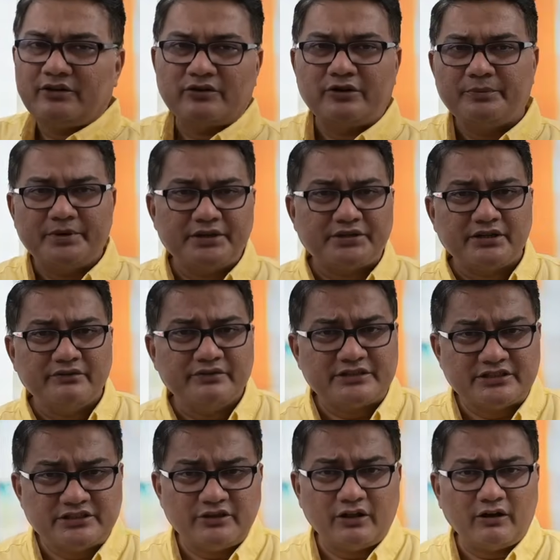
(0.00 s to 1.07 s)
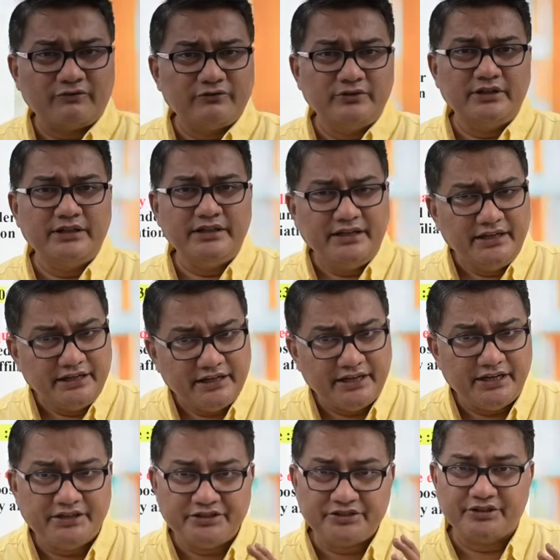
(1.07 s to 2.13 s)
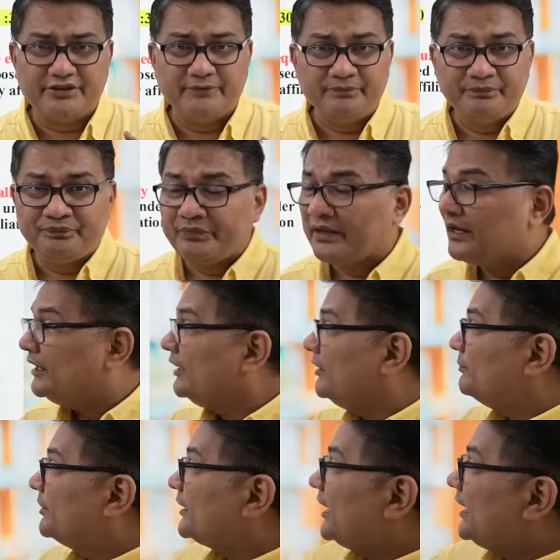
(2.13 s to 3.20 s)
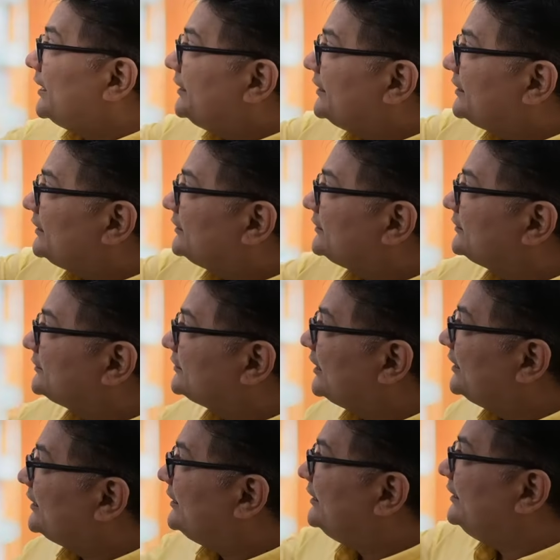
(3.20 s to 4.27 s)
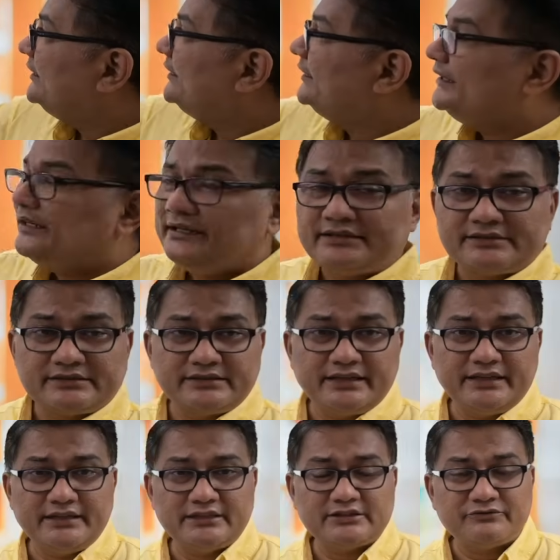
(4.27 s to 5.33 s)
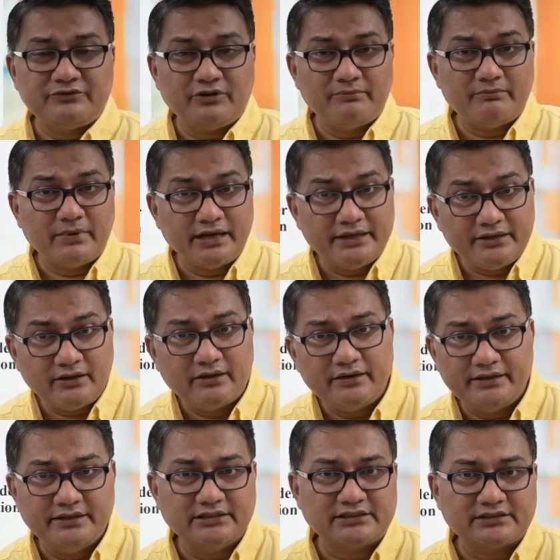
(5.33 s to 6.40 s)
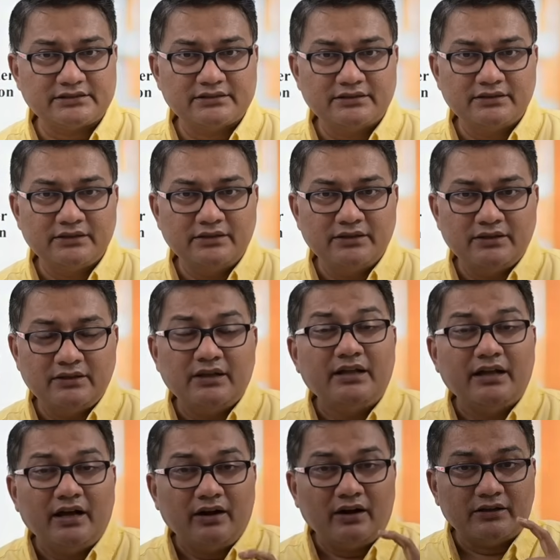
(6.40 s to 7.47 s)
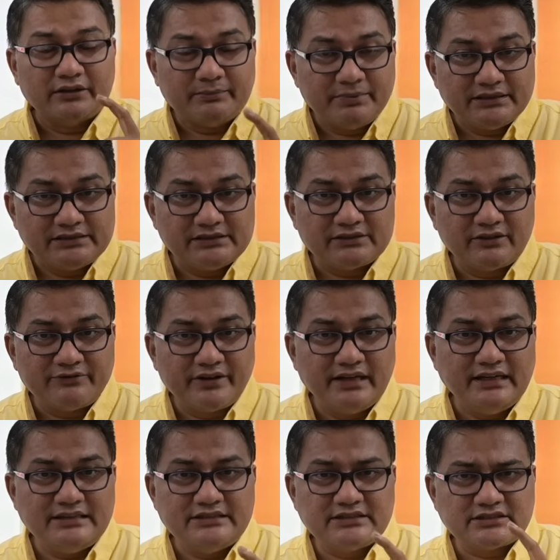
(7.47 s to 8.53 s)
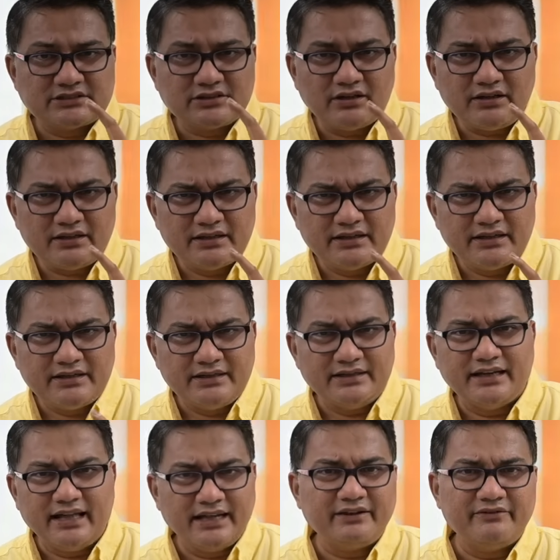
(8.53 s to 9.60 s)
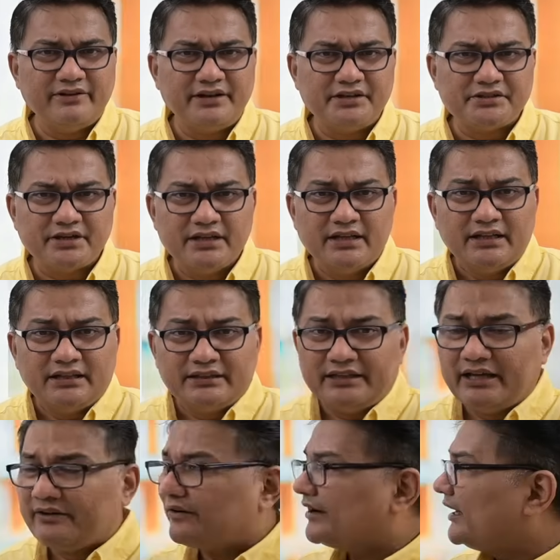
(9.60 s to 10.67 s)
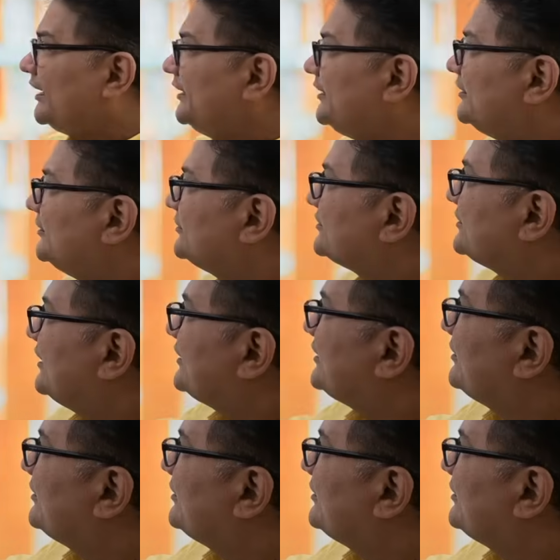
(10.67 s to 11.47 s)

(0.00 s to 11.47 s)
occupation which is lawful in nature. But Article 30, it says for minorities, on the basis of religious or language, they have right to set